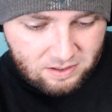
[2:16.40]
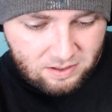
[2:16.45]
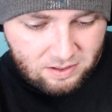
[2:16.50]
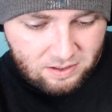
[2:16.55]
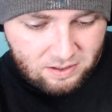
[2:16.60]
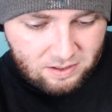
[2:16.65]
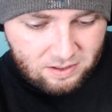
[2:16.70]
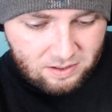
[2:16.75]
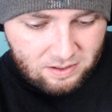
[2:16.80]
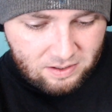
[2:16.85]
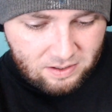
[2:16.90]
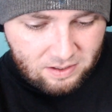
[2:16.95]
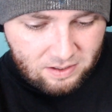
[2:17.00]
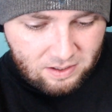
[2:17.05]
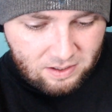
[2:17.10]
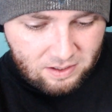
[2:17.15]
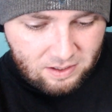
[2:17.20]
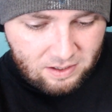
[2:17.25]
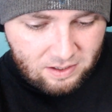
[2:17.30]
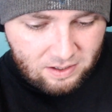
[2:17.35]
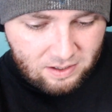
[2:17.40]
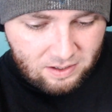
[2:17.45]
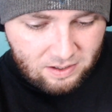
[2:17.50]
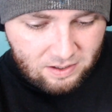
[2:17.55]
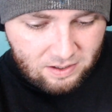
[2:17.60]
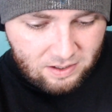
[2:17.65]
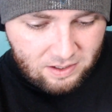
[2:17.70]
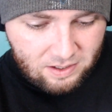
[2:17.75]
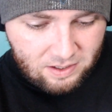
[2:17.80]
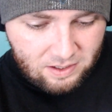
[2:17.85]

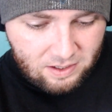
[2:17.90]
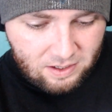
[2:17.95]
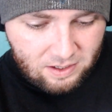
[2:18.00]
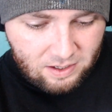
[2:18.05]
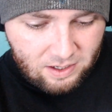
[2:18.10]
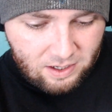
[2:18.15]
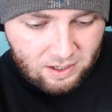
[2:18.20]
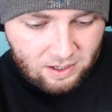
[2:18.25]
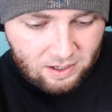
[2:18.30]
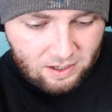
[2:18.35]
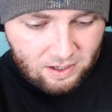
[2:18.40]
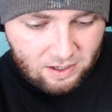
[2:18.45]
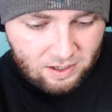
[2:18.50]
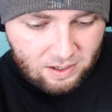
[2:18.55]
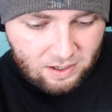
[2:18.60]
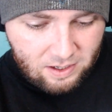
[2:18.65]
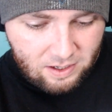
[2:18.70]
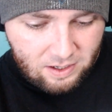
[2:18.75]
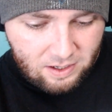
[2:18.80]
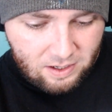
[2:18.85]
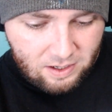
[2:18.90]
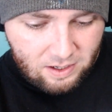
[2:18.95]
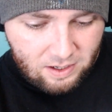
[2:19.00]
[no speech]